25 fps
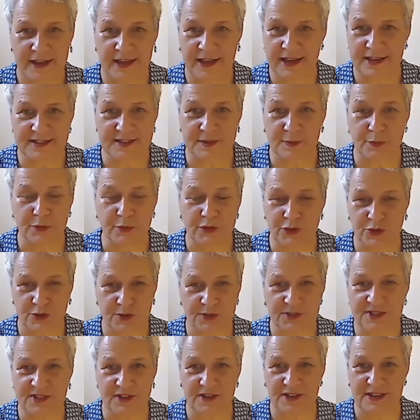as a
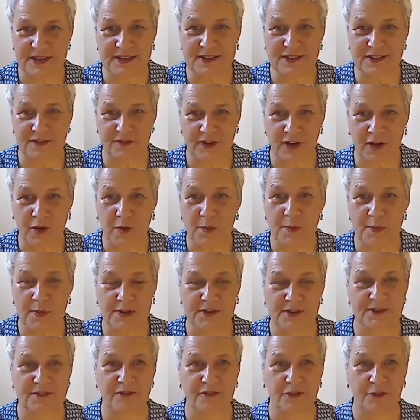producer in development
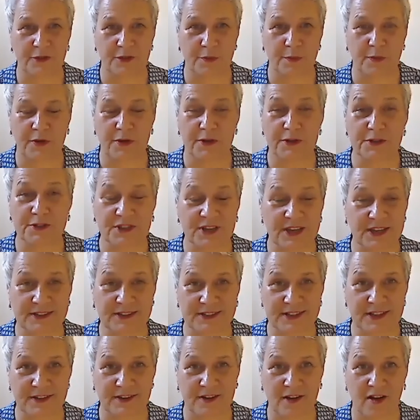for the project
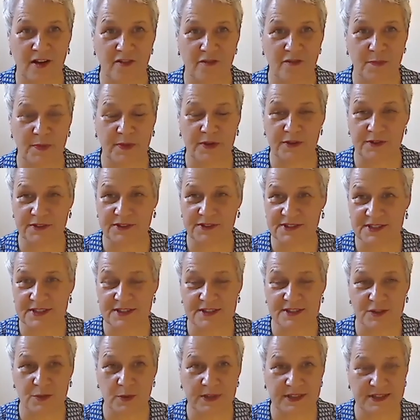that I've been on since
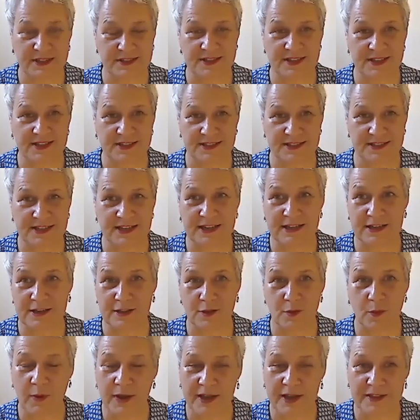2016 in
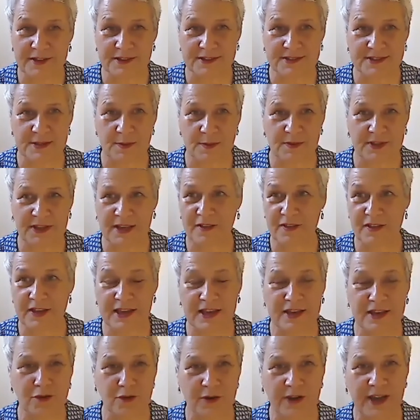the way that some of the other
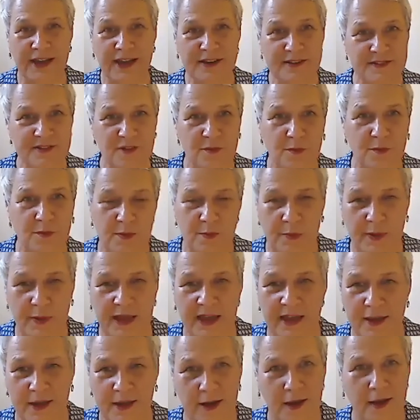key creators have been
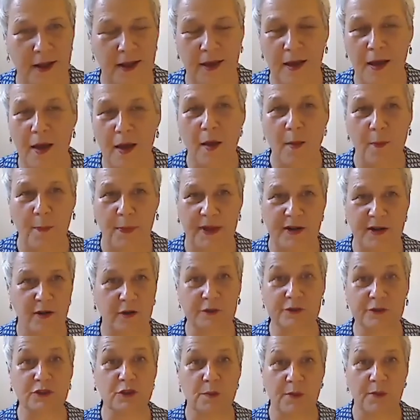paid. But
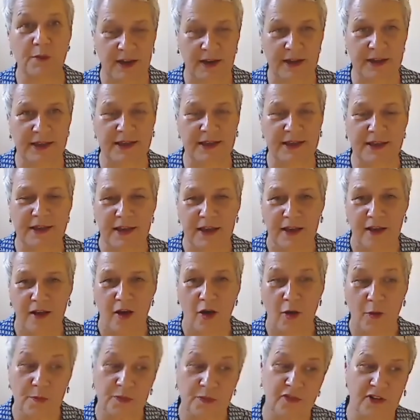ultimately,
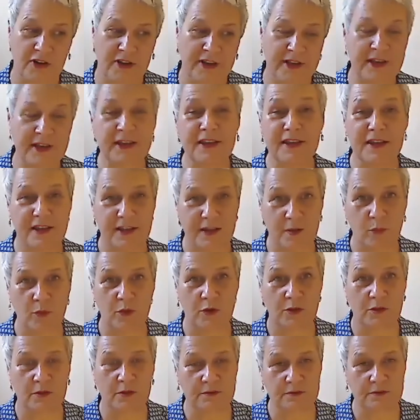hopefully, it
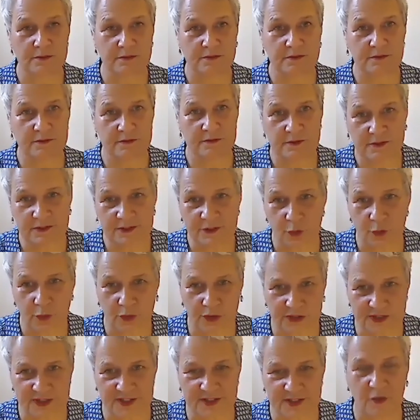will sort
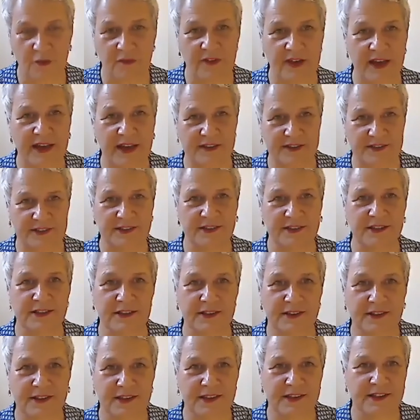itself out in
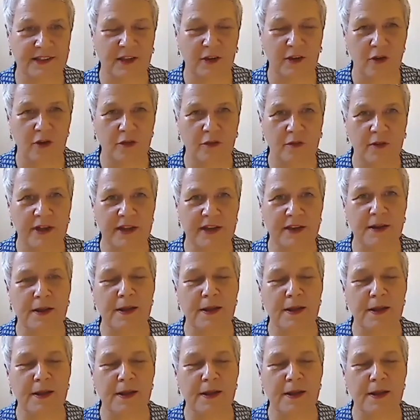the long run.